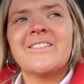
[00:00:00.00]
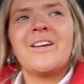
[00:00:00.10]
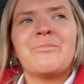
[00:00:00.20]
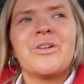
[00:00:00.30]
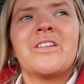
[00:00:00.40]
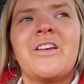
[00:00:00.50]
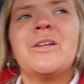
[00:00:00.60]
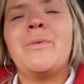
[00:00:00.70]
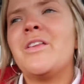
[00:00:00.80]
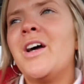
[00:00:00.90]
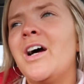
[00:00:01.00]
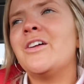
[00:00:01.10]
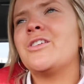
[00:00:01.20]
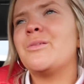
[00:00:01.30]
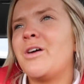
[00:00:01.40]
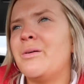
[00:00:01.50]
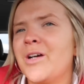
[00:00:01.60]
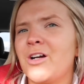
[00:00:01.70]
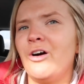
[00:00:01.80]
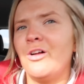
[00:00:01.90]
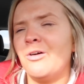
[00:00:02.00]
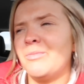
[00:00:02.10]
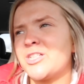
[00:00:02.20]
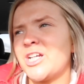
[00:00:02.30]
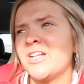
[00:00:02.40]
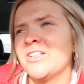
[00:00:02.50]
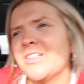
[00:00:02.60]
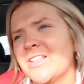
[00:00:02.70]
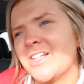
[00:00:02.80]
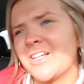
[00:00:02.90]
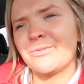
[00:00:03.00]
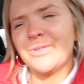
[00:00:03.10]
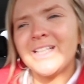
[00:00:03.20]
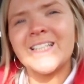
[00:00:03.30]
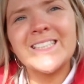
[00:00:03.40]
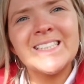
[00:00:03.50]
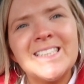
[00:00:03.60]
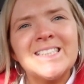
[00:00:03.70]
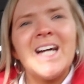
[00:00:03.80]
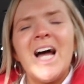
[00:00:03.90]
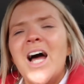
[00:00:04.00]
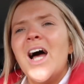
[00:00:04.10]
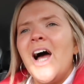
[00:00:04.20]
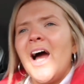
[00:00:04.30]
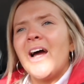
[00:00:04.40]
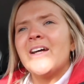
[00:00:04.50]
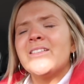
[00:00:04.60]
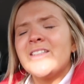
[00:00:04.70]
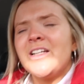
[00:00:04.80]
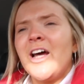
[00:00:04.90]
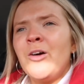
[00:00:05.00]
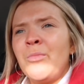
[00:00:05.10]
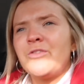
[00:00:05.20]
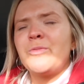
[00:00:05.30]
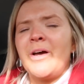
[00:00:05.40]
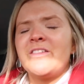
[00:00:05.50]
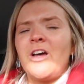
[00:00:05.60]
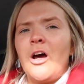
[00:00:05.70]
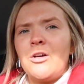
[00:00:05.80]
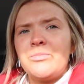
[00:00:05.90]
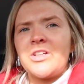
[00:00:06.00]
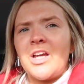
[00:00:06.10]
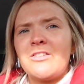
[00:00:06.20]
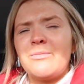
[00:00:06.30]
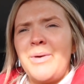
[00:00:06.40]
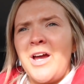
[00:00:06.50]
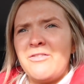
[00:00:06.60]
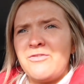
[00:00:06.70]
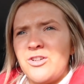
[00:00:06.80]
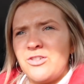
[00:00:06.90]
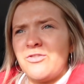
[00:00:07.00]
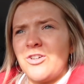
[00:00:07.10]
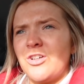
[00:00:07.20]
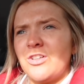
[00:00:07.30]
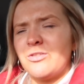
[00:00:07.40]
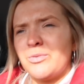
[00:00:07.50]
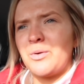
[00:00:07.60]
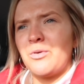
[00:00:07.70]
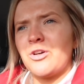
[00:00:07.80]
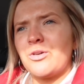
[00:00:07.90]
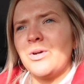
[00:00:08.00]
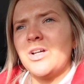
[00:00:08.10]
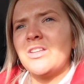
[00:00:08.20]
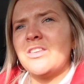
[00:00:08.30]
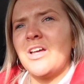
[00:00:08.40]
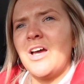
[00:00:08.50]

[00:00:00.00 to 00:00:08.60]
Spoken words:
so I'm pretty excited about that. I'll do a Primark haul on my channel in the next week. And now I'm off to Pets at Home to get some pet food for someone I work with,